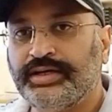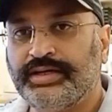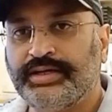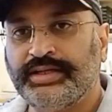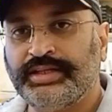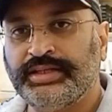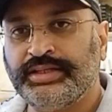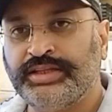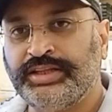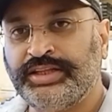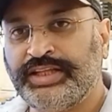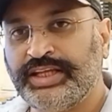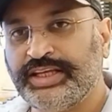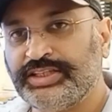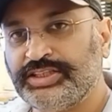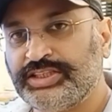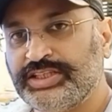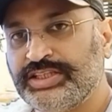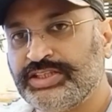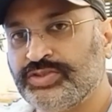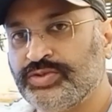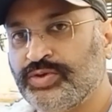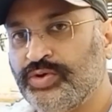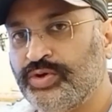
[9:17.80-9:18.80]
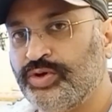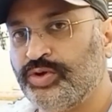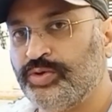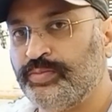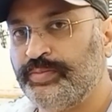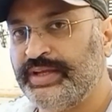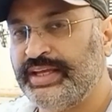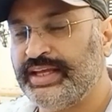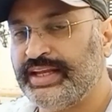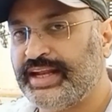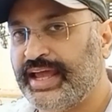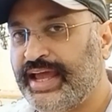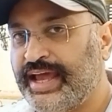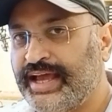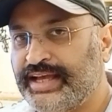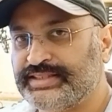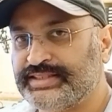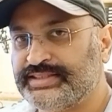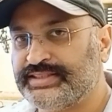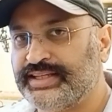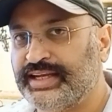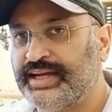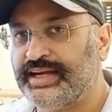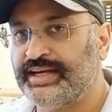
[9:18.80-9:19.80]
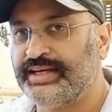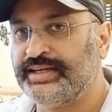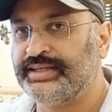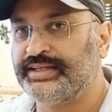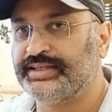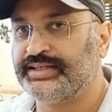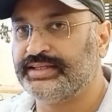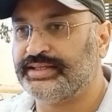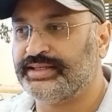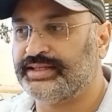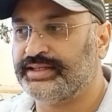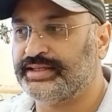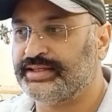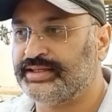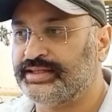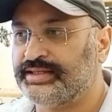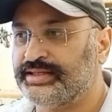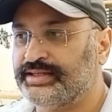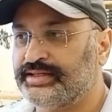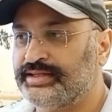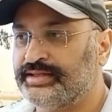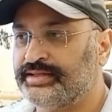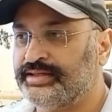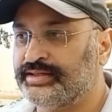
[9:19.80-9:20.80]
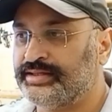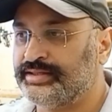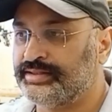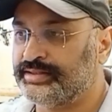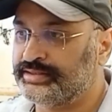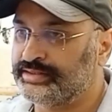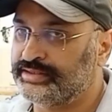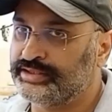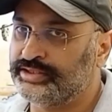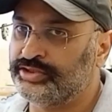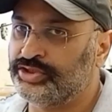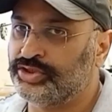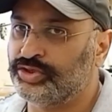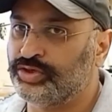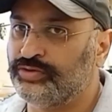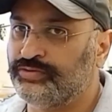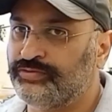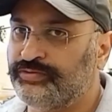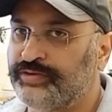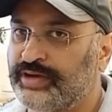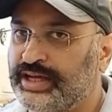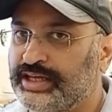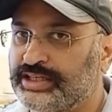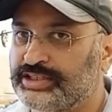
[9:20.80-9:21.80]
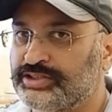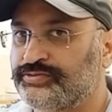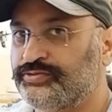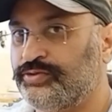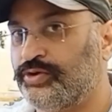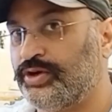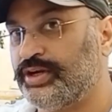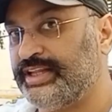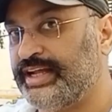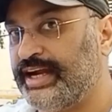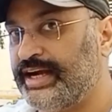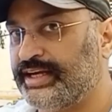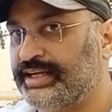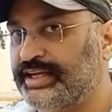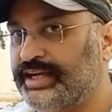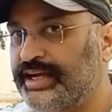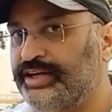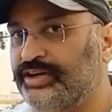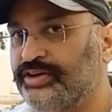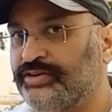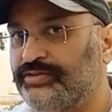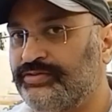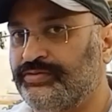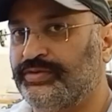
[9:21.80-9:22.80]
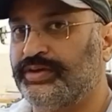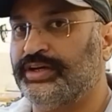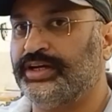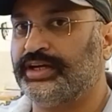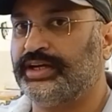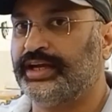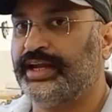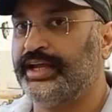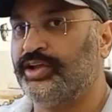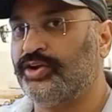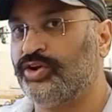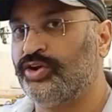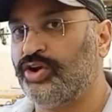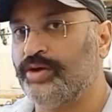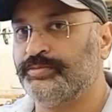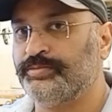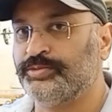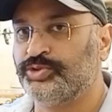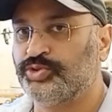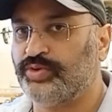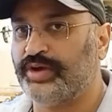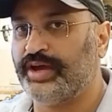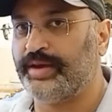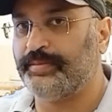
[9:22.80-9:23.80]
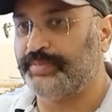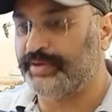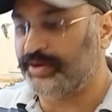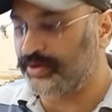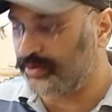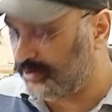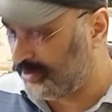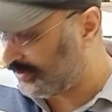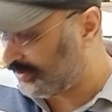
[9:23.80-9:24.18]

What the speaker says: this is going to be an excellent flux for that kind of work, like ROM swap and all.